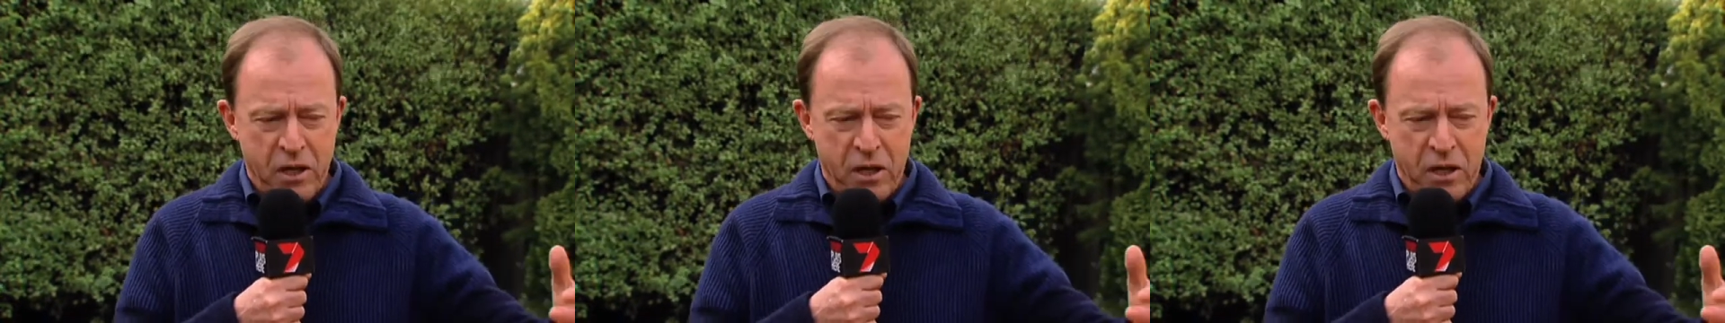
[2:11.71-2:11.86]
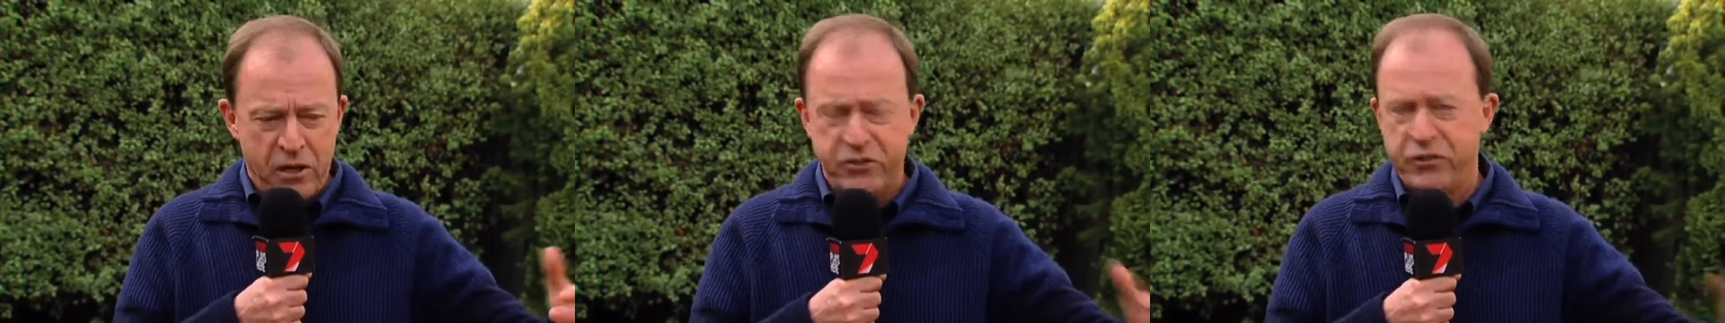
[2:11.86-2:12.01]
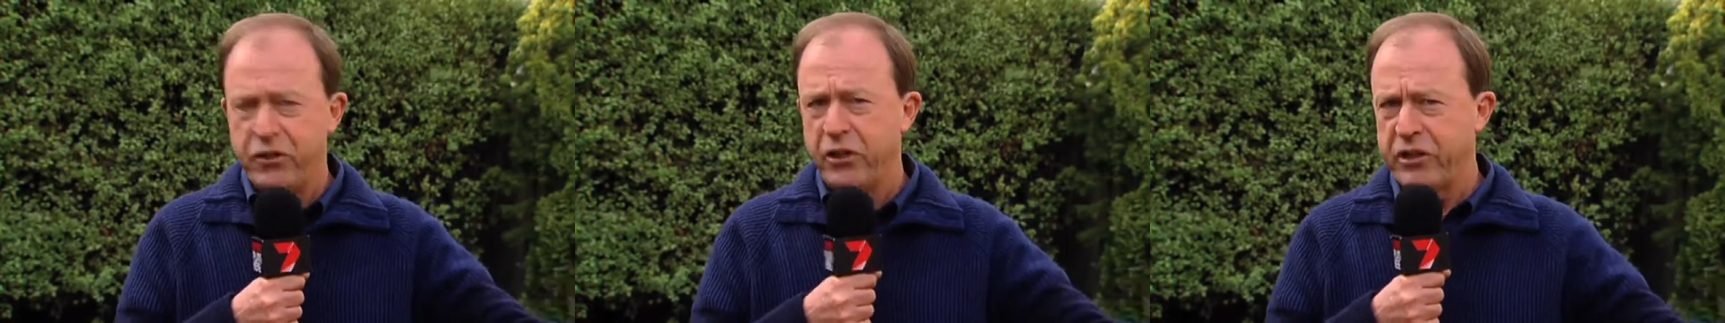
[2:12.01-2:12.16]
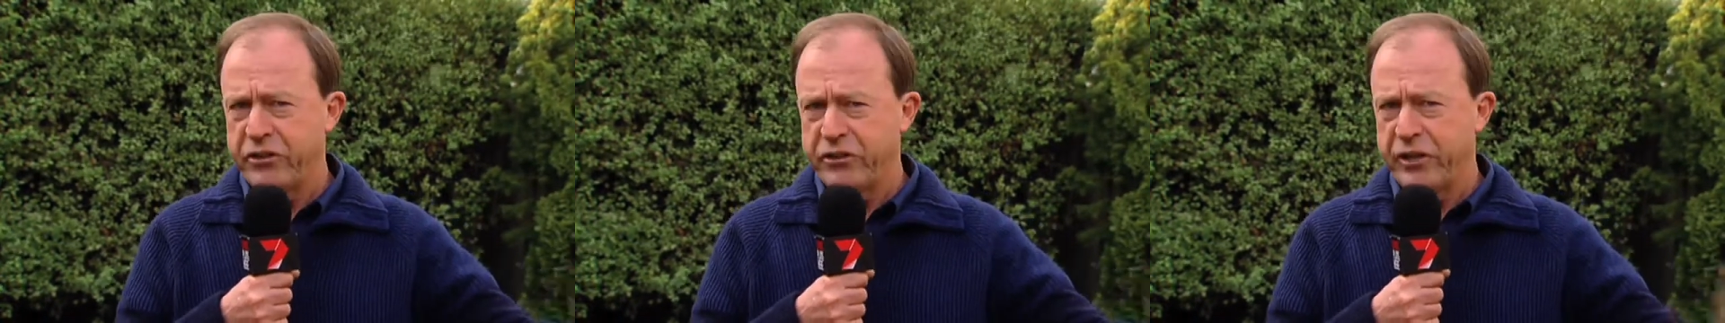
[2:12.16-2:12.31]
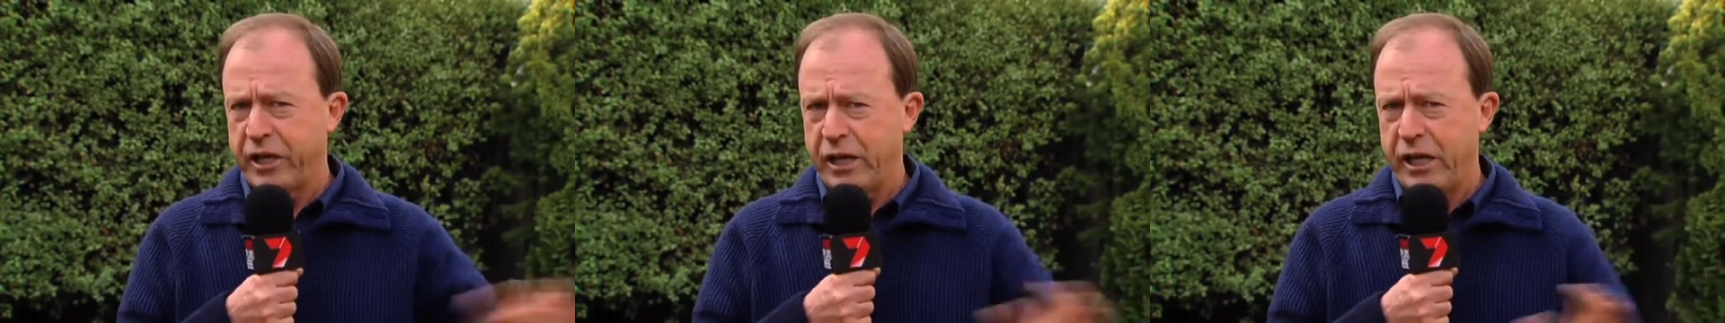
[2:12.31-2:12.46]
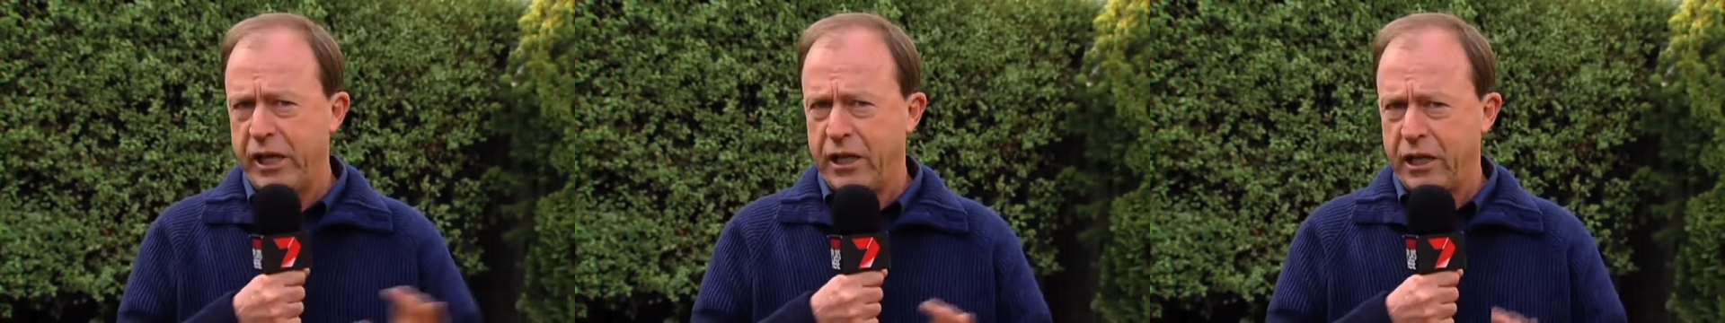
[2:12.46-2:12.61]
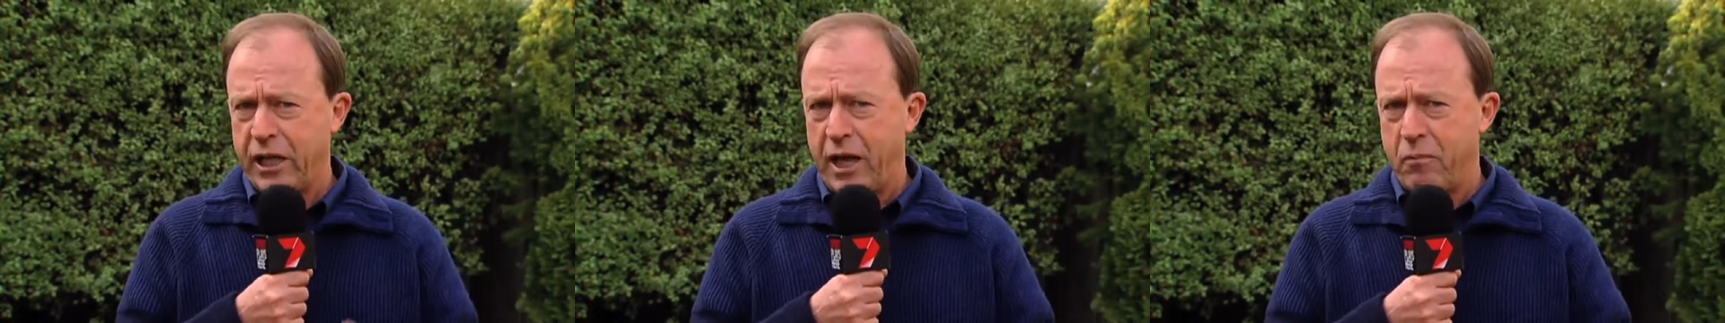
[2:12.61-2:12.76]
It's not
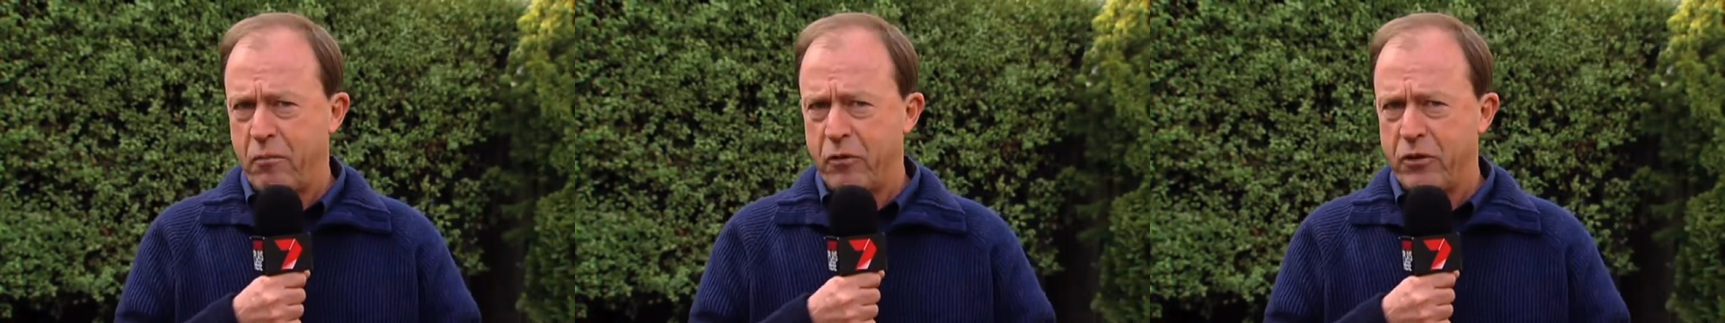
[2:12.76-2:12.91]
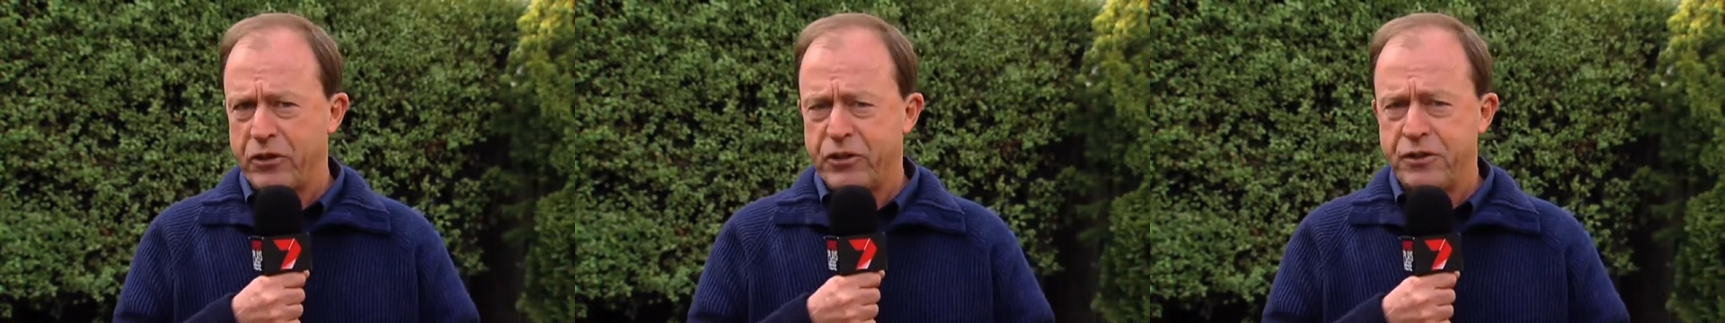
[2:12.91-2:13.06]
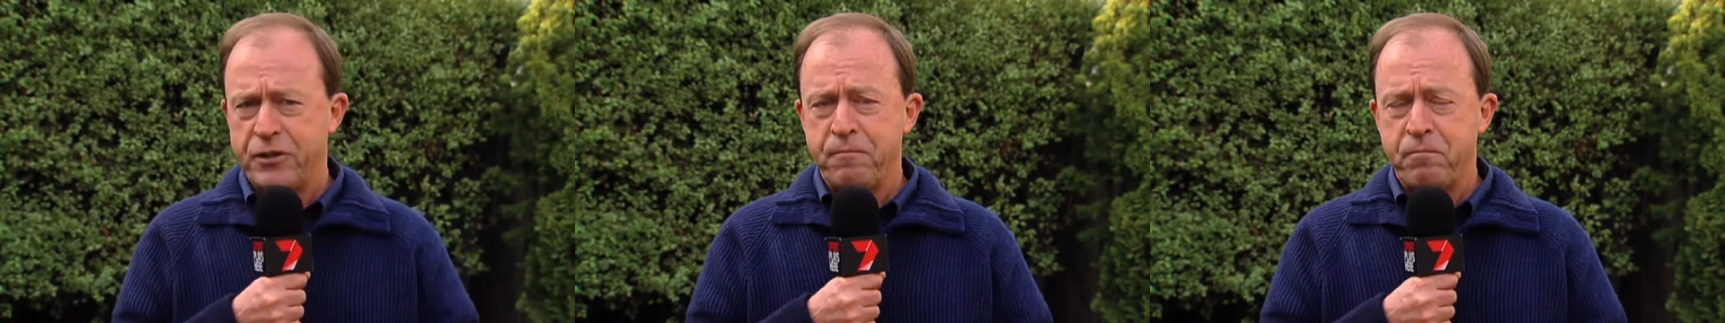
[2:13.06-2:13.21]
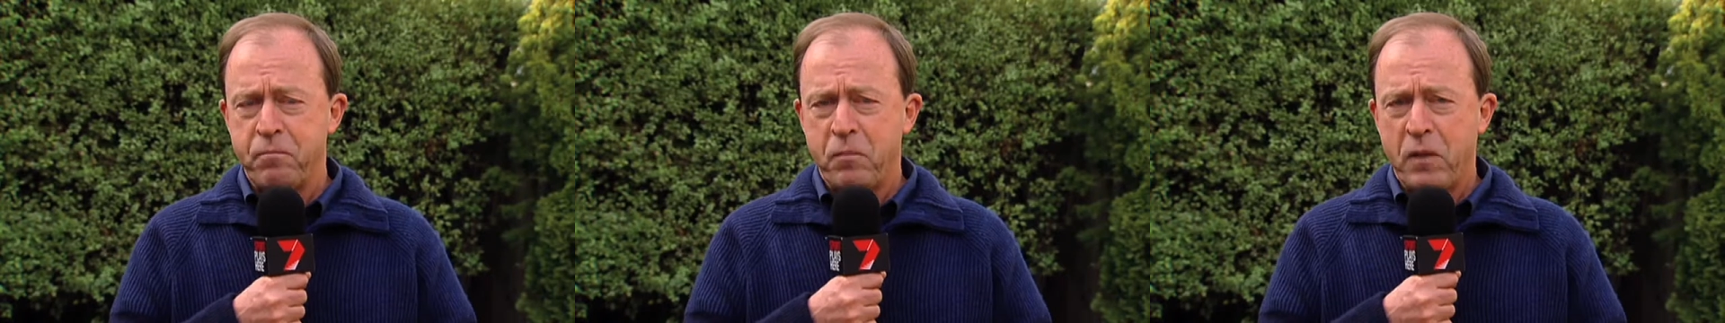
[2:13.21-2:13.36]
exactly glamorous.